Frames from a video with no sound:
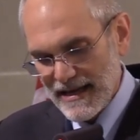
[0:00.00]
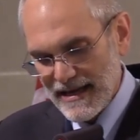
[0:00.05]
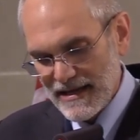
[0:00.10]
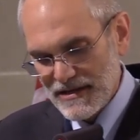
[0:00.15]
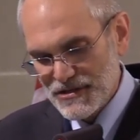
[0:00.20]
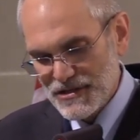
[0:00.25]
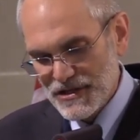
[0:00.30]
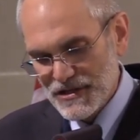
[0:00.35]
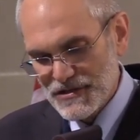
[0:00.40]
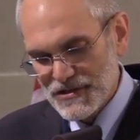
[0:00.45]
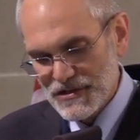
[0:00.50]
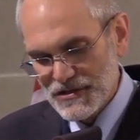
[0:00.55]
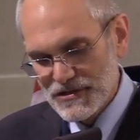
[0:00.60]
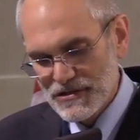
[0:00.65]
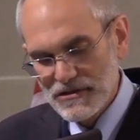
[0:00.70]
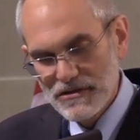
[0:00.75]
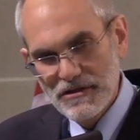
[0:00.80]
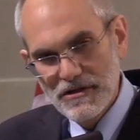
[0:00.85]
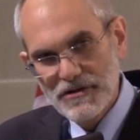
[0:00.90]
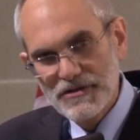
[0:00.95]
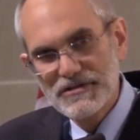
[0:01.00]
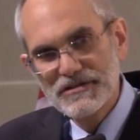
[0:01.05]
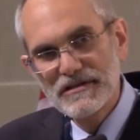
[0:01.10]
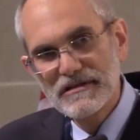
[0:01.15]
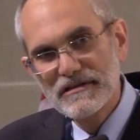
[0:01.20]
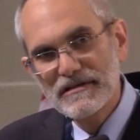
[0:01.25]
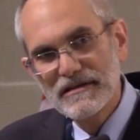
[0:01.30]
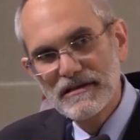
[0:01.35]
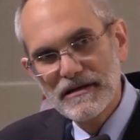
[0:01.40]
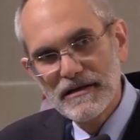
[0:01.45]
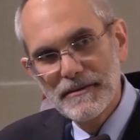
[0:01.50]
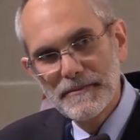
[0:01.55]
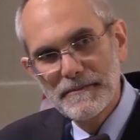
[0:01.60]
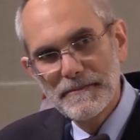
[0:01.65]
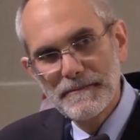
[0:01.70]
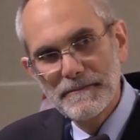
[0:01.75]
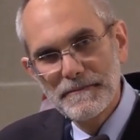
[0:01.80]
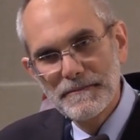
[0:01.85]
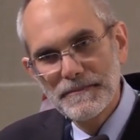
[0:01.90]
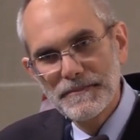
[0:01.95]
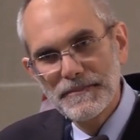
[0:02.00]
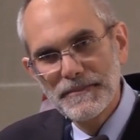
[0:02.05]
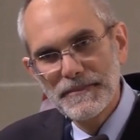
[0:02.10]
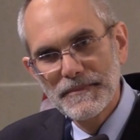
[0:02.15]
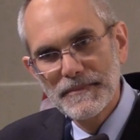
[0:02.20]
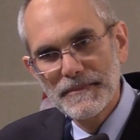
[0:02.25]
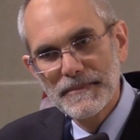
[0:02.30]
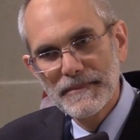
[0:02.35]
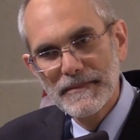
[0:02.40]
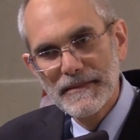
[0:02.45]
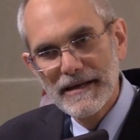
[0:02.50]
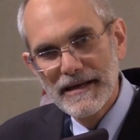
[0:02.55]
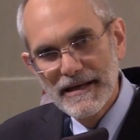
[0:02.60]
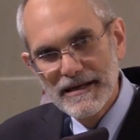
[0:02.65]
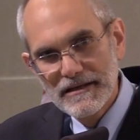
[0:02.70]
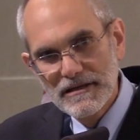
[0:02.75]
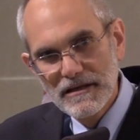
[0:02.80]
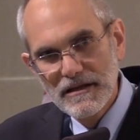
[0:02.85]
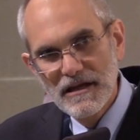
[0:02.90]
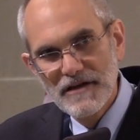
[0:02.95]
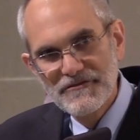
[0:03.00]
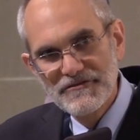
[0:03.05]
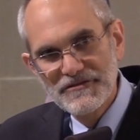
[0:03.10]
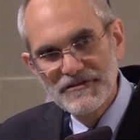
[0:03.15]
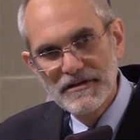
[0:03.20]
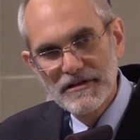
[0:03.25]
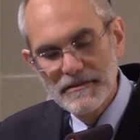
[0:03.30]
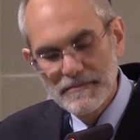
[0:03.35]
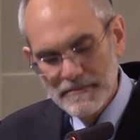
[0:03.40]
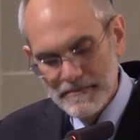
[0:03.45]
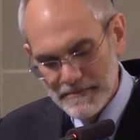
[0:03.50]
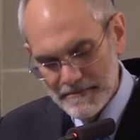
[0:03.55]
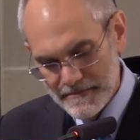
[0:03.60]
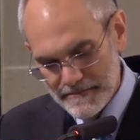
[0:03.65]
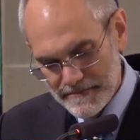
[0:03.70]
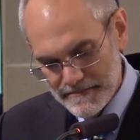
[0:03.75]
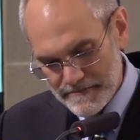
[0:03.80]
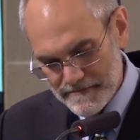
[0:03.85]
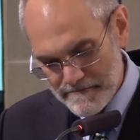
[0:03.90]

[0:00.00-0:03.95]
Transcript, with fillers: And Jesus looked at him and loved him.